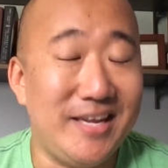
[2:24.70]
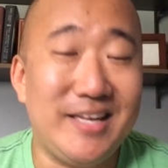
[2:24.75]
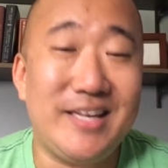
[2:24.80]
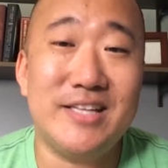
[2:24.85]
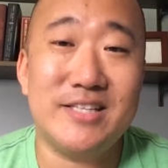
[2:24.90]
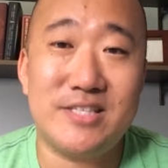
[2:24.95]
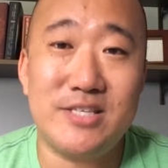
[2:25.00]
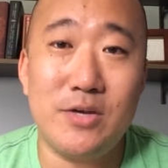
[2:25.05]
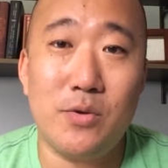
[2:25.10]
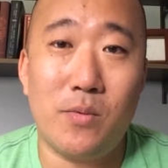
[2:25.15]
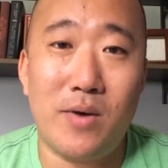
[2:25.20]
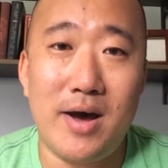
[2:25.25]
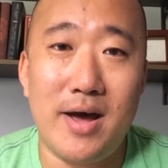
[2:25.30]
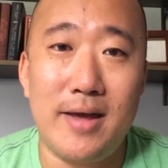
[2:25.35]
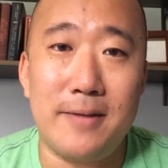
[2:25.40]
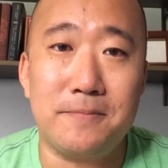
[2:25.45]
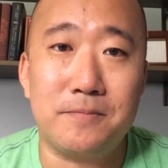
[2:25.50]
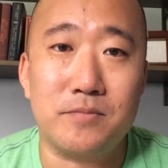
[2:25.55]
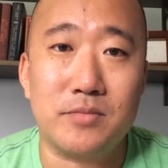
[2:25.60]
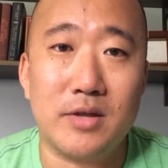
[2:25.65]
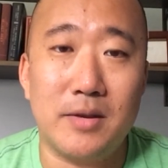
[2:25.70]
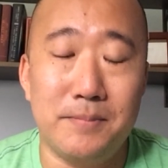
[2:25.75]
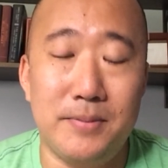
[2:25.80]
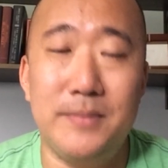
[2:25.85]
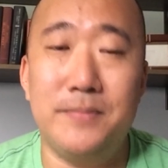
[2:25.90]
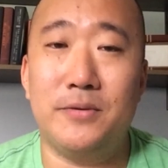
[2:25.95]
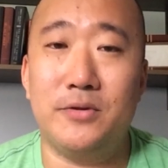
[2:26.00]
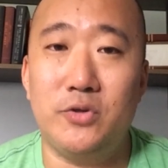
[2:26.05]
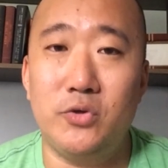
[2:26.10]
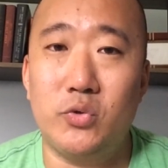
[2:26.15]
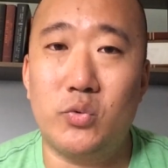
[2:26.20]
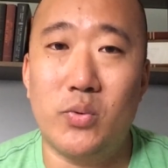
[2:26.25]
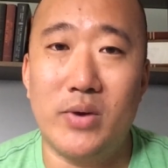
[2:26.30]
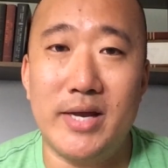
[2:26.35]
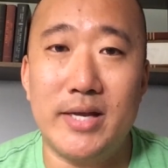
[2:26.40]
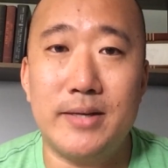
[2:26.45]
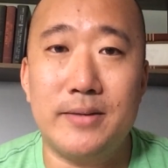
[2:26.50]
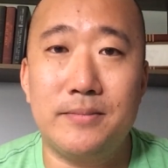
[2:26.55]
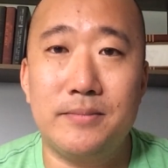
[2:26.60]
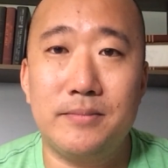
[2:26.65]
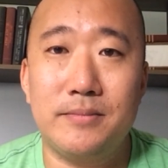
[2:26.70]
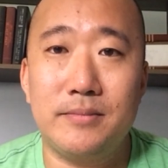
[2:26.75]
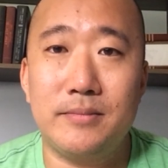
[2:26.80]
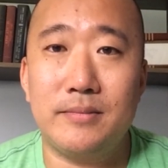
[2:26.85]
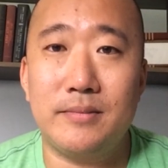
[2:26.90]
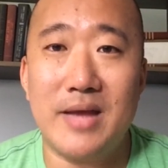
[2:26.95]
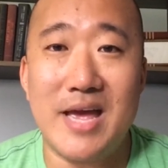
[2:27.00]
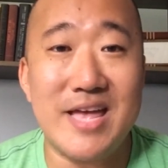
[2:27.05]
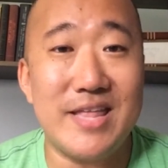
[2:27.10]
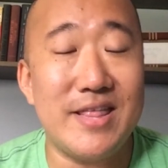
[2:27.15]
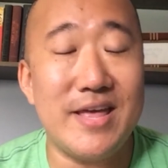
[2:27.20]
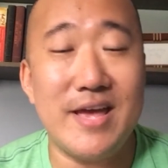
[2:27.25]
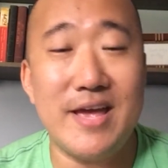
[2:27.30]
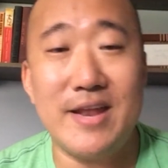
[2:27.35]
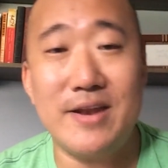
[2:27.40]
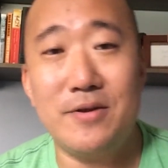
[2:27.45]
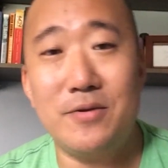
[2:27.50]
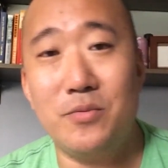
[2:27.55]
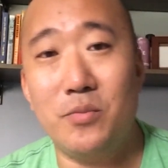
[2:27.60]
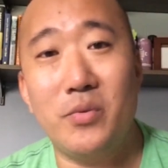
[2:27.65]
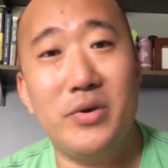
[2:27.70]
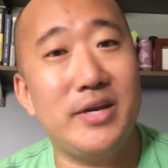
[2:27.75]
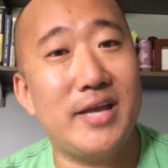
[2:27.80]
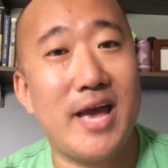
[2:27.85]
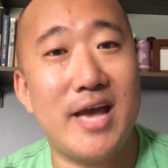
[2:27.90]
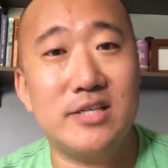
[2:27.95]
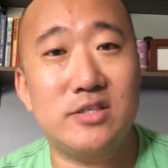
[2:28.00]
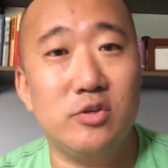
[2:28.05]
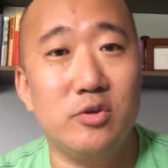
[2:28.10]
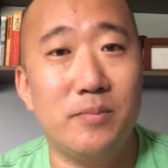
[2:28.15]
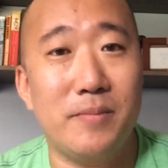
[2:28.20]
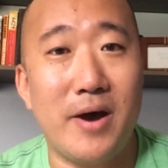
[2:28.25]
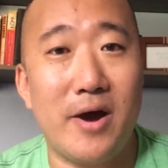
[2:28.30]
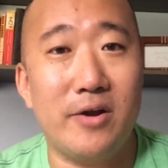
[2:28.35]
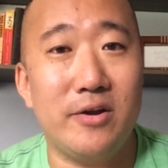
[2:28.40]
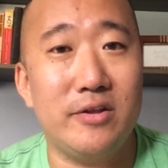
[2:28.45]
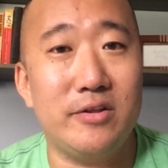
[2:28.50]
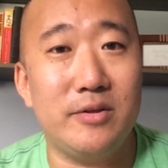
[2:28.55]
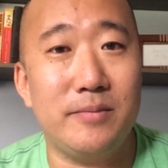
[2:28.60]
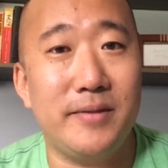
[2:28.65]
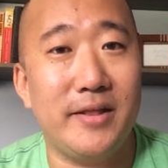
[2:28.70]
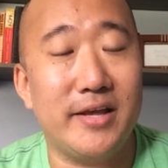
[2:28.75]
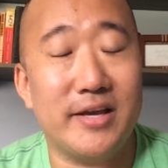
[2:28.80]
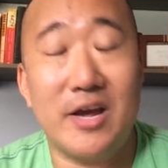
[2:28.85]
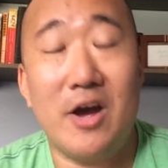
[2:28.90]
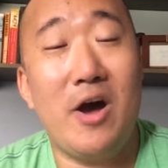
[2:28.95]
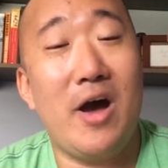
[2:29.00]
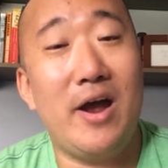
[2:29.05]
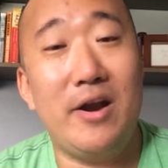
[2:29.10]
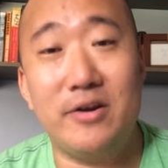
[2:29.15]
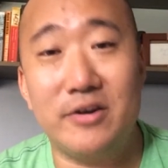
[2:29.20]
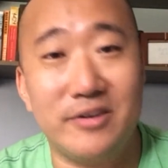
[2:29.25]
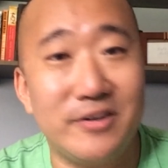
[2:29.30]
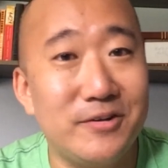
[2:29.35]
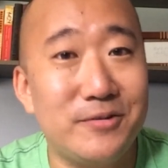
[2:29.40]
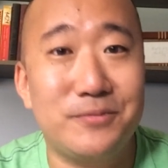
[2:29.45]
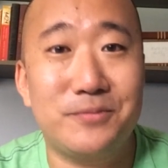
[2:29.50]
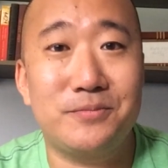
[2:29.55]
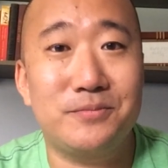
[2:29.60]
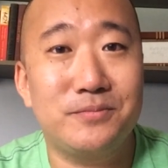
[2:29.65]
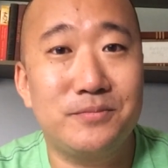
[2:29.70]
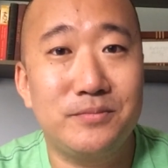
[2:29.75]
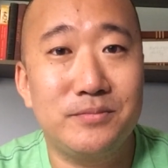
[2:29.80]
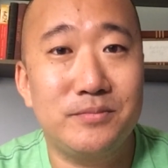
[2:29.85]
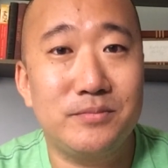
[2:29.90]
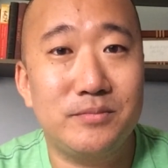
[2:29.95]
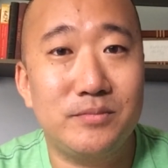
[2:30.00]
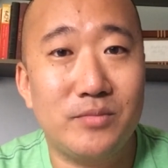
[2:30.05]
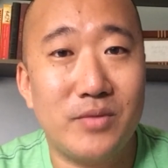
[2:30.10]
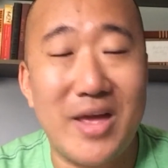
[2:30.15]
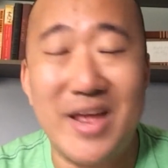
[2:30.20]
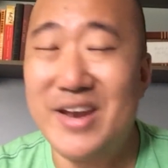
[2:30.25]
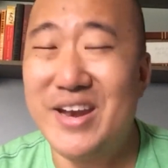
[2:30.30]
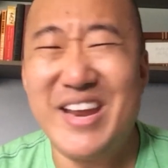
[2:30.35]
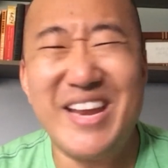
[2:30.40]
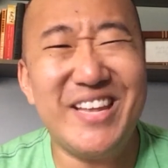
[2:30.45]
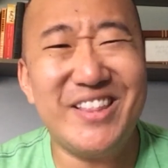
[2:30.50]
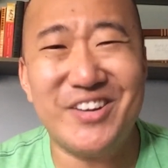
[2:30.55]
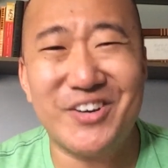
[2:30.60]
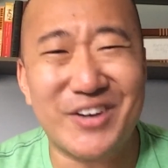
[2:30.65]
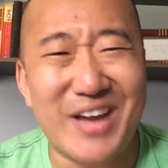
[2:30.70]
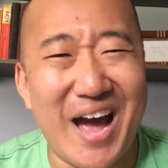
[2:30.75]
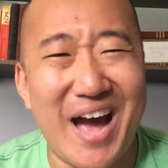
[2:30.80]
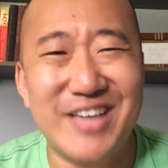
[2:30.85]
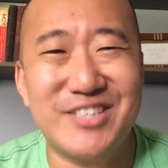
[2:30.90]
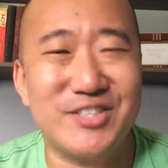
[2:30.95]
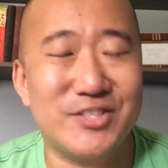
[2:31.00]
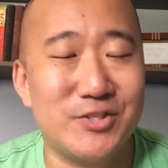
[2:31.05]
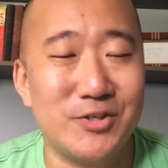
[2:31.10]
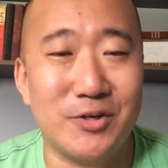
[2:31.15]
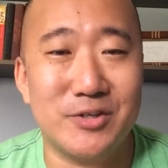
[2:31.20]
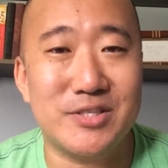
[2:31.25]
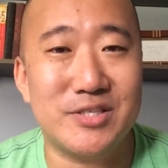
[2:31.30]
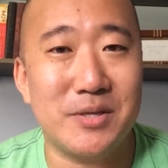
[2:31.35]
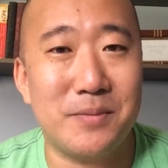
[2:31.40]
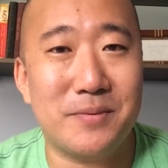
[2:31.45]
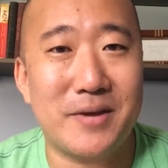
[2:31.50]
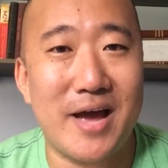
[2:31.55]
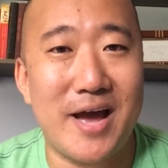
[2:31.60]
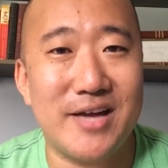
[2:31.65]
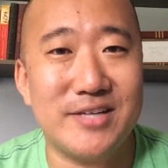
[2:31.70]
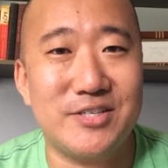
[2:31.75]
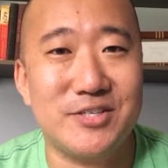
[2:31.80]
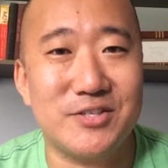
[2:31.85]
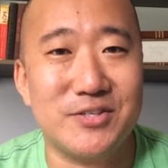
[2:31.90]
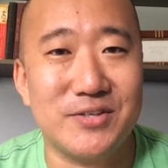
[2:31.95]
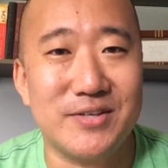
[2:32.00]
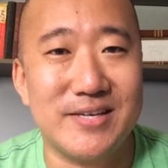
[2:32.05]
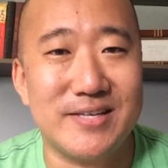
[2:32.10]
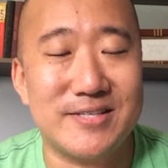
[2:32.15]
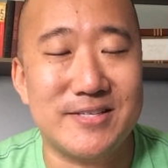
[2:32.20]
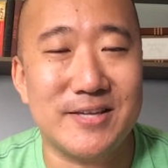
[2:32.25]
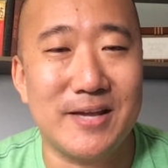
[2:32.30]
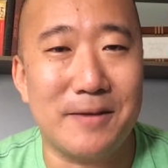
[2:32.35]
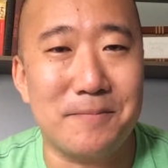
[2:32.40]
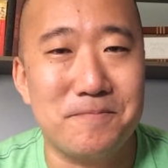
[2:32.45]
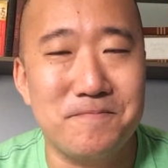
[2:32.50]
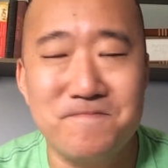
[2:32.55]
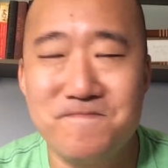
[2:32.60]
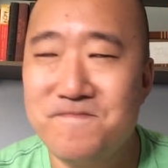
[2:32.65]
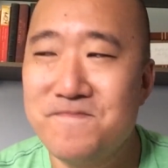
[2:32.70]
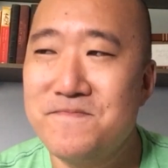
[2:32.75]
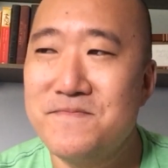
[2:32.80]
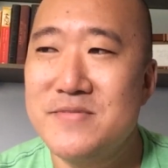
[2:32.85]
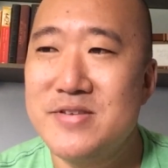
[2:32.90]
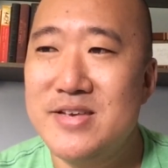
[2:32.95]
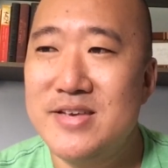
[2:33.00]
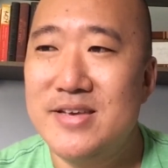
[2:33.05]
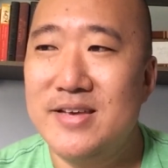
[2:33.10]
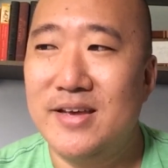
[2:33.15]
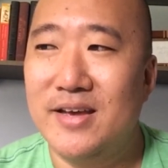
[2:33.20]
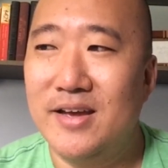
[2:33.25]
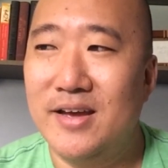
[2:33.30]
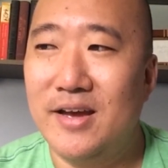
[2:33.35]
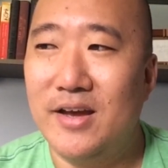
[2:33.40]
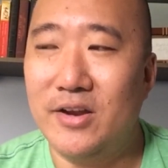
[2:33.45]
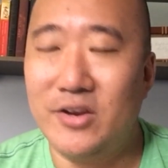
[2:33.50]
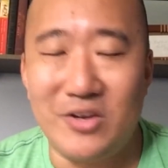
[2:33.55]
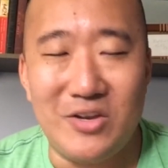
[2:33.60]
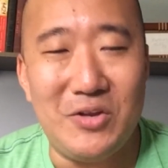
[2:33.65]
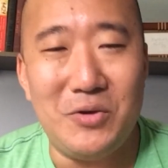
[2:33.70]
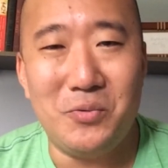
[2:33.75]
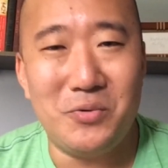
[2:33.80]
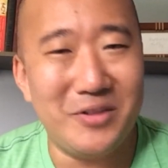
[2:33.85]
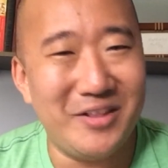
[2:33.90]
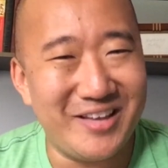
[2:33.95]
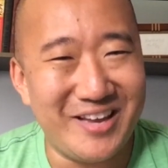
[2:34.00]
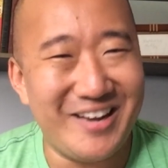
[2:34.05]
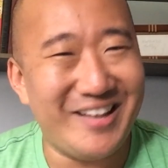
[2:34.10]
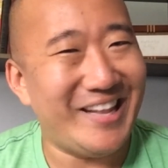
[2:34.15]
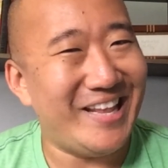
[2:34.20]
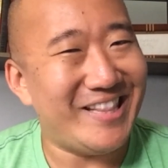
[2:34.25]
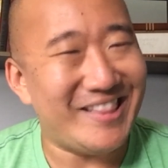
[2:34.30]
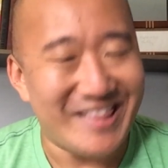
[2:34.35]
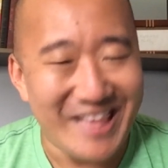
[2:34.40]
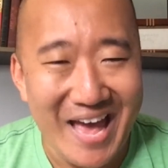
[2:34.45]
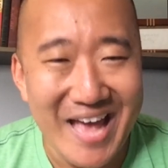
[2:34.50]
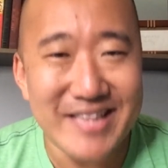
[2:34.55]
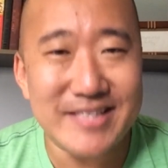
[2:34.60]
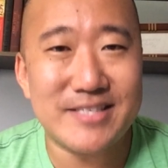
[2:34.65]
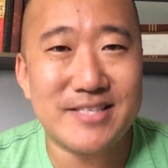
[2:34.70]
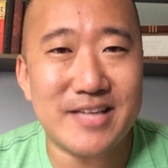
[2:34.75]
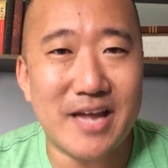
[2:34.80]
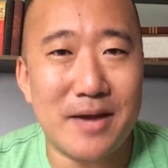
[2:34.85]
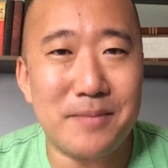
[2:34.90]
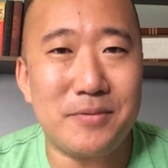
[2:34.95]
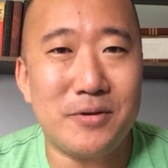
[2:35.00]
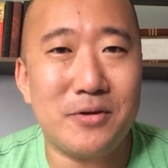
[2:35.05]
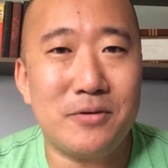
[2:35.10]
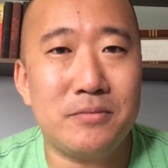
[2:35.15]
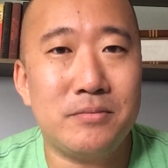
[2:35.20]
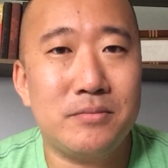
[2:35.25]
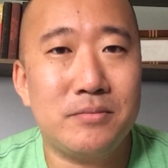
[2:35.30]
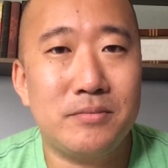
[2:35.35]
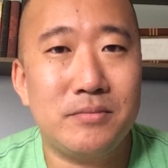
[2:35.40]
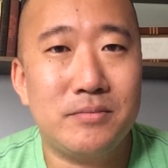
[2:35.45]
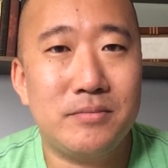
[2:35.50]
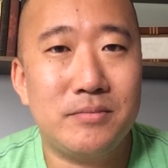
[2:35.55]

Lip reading: You can see why people do quit. And then when you ask them about it, they'd be like, oh, I don't know. And either consciously or subconsciously, it's like, you really gonna let that stop you?